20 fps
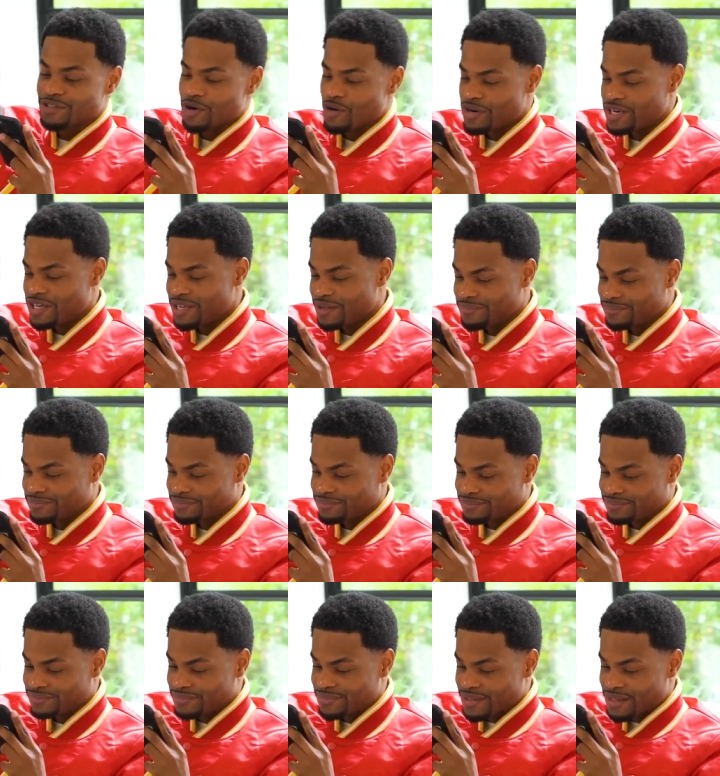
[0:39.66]
sodium.
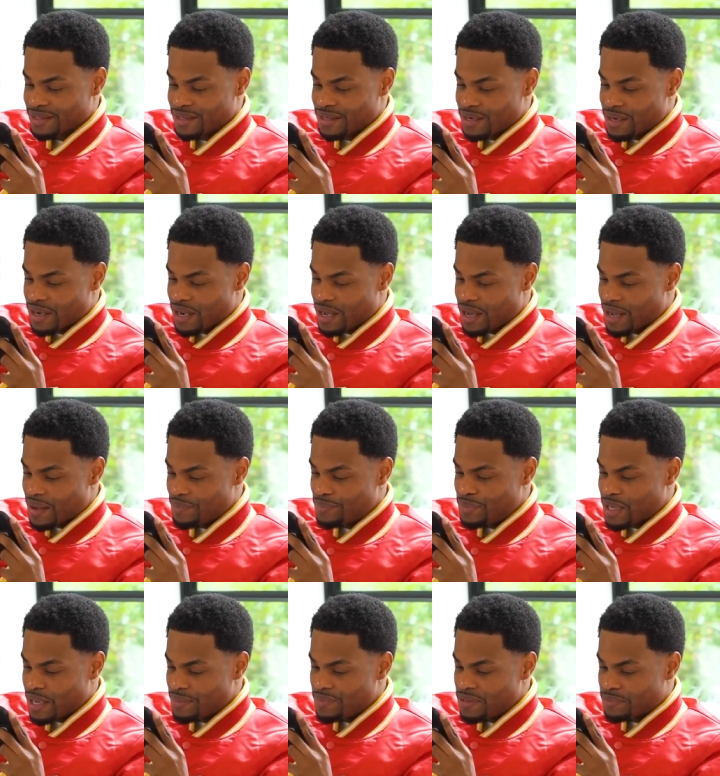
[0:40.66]
Okay. Uh,
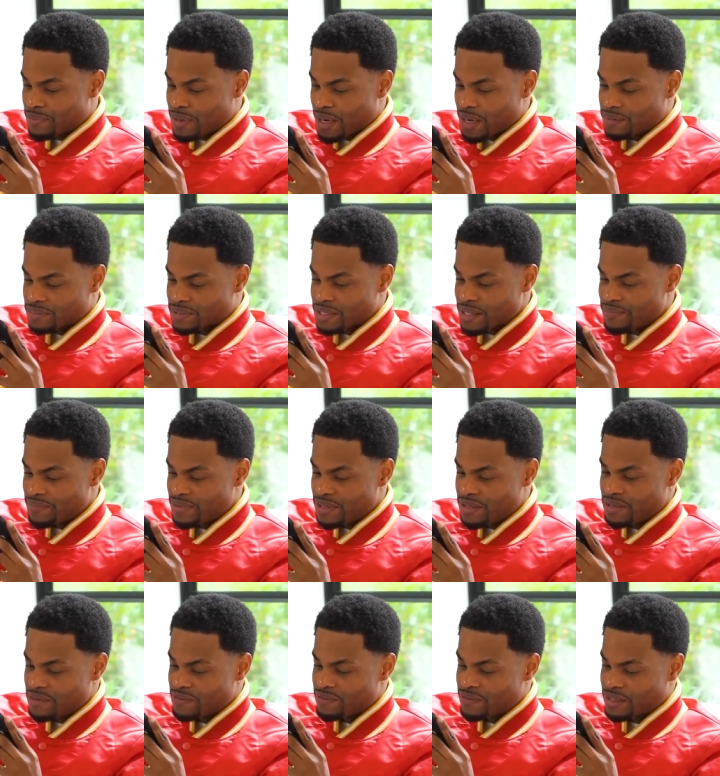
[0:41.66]
Beyond Meat products can
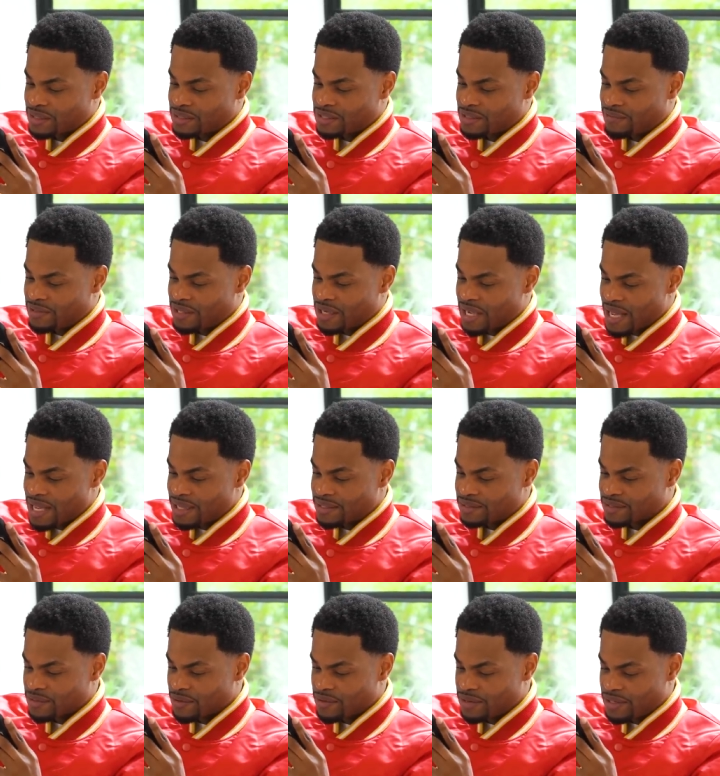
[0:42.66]
be relatively high in
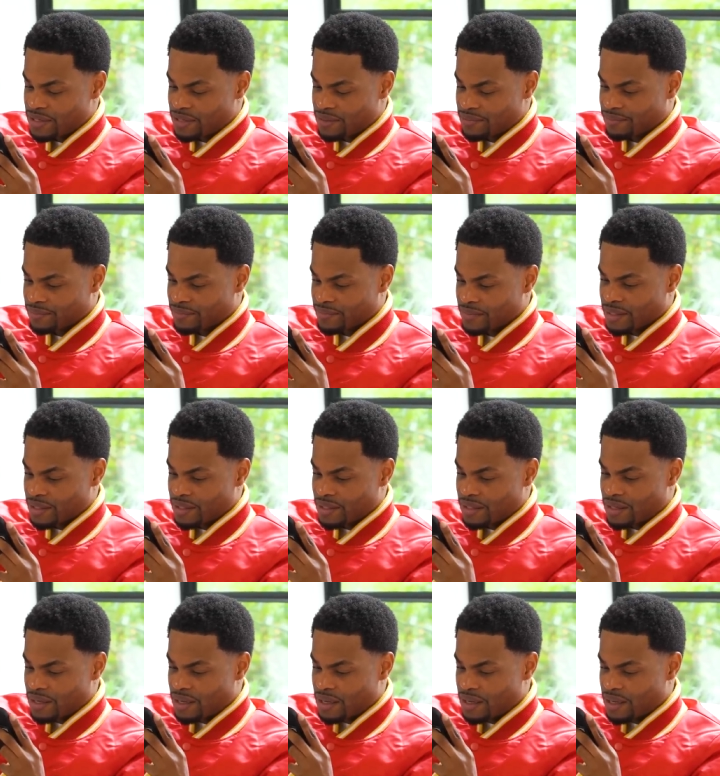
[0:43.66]
sodium,
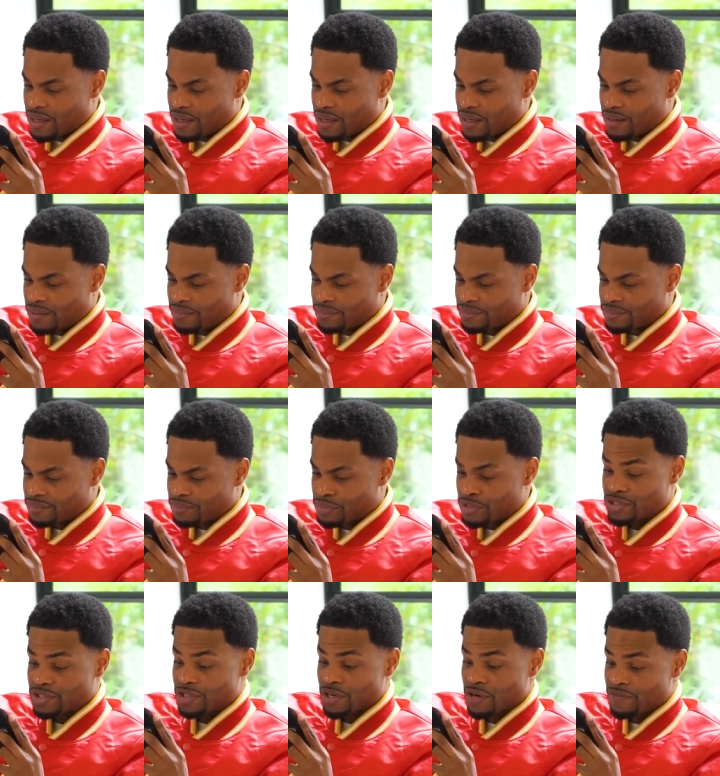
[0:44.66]
um,
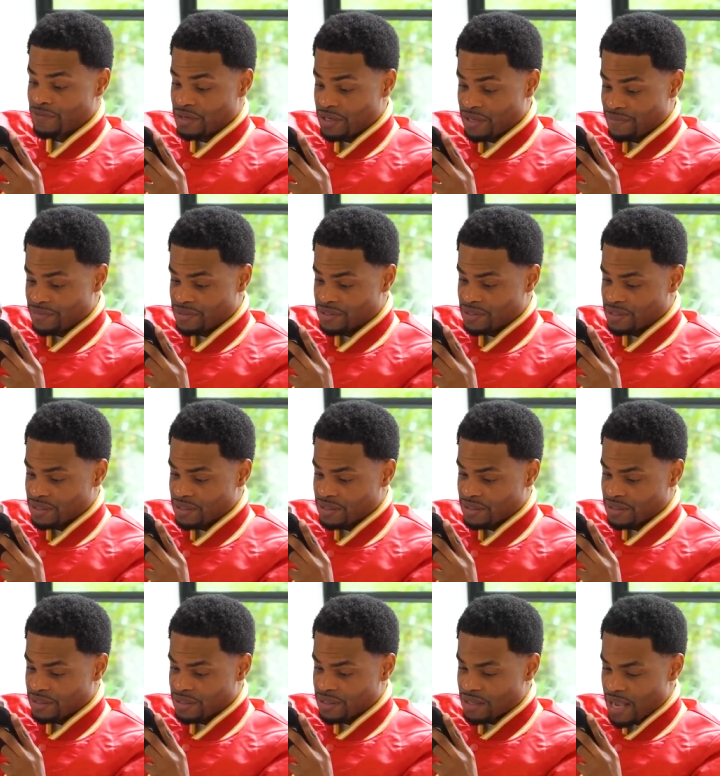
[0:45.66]
preservatives,
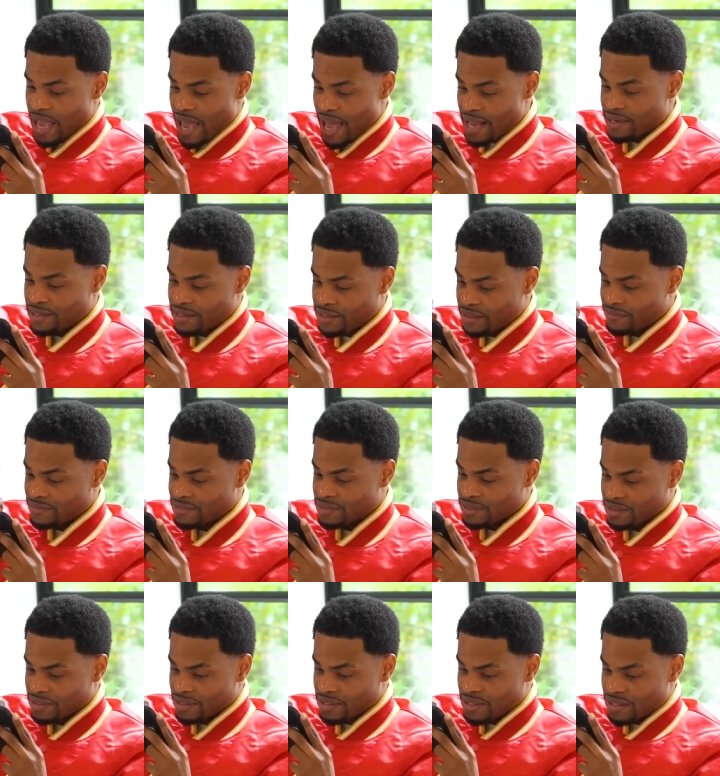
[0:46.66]
additives,
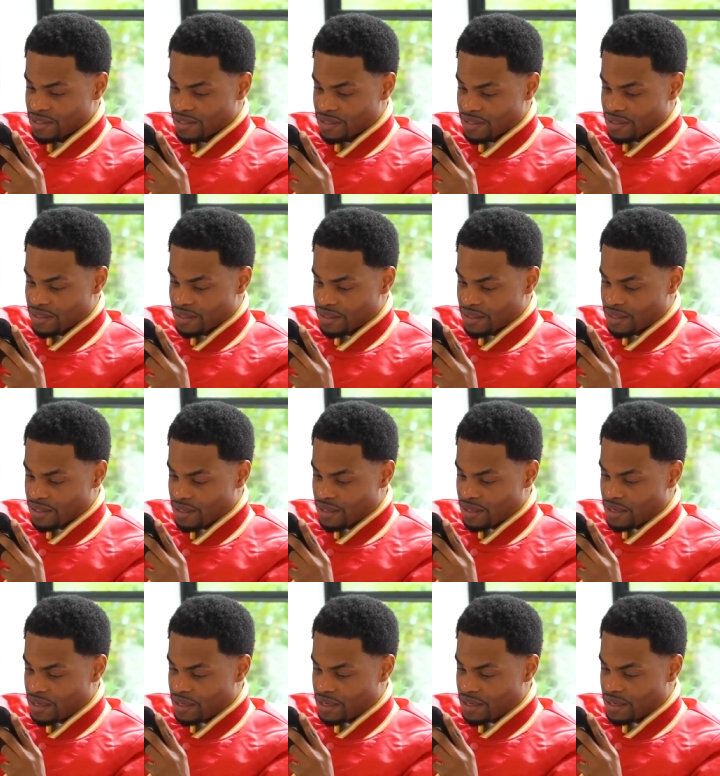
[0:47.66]

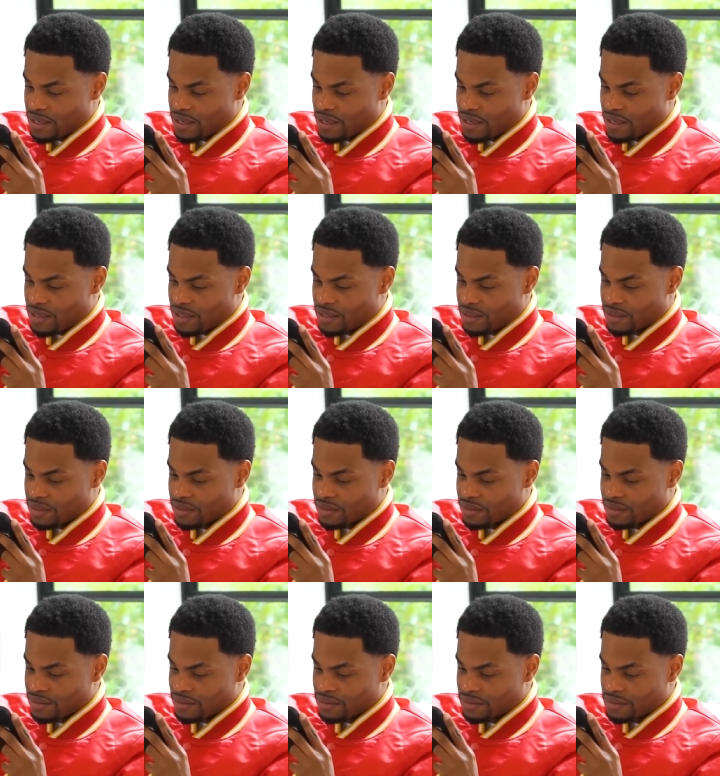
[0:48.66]
uh,
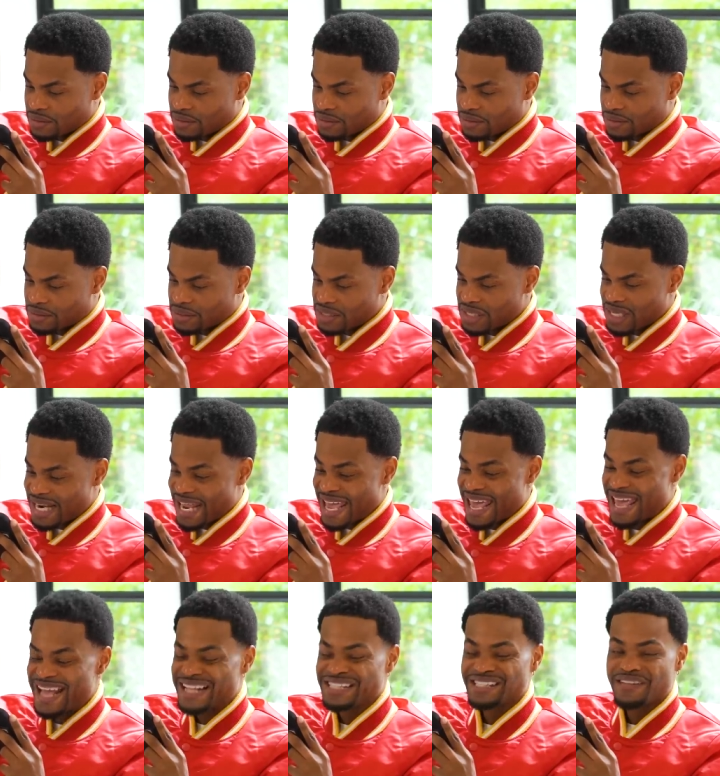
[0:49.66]
to
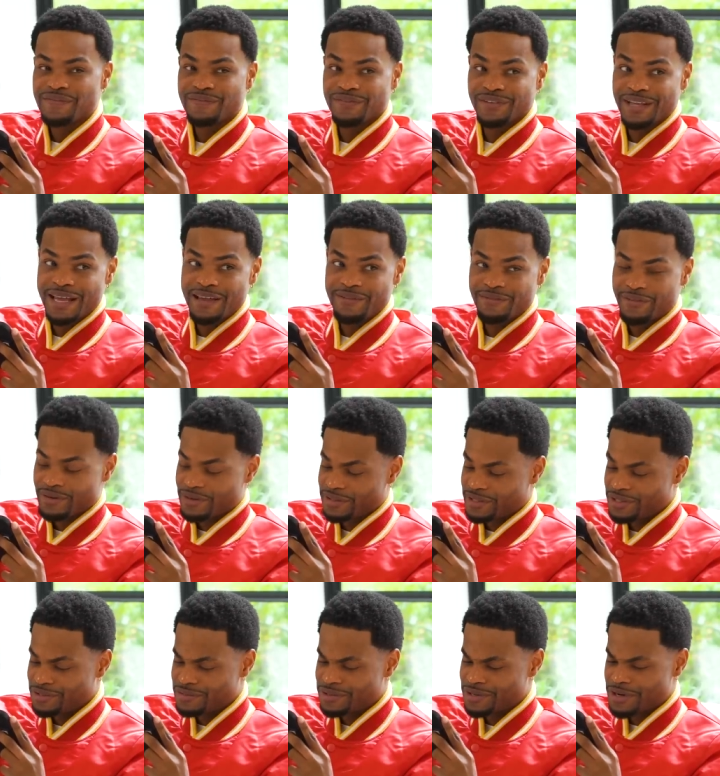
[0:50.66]
enhance flavor.
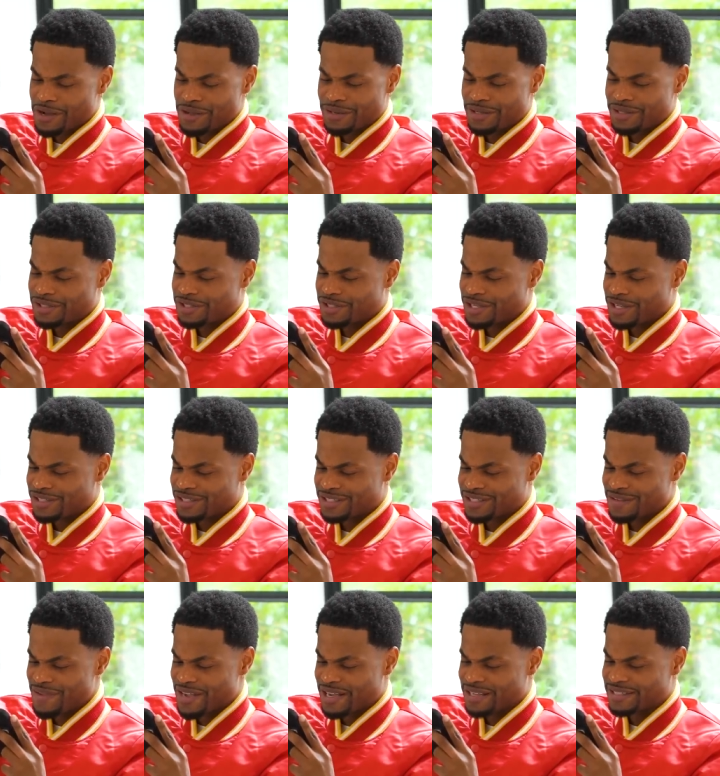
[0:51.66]
They're doing all this shit just
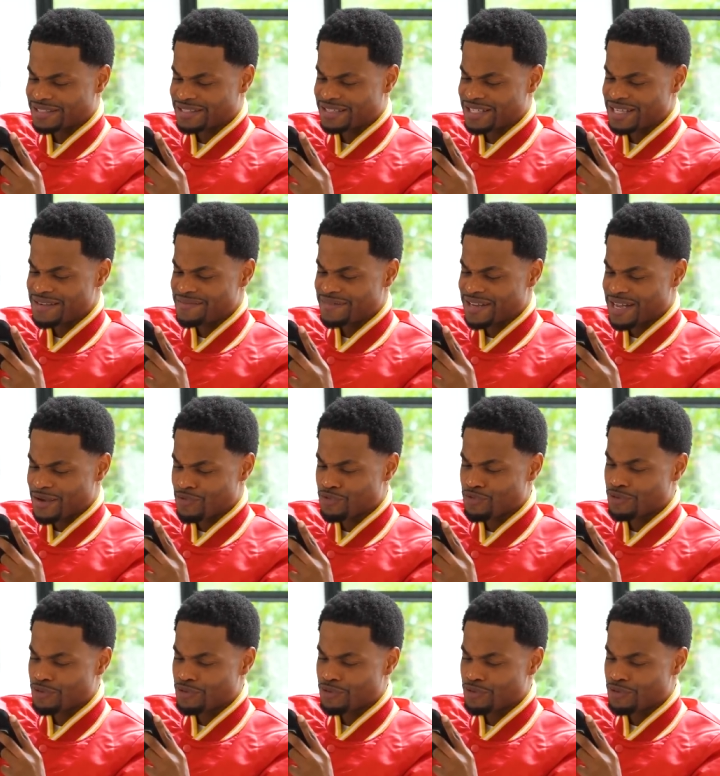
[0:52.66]
to make it seem like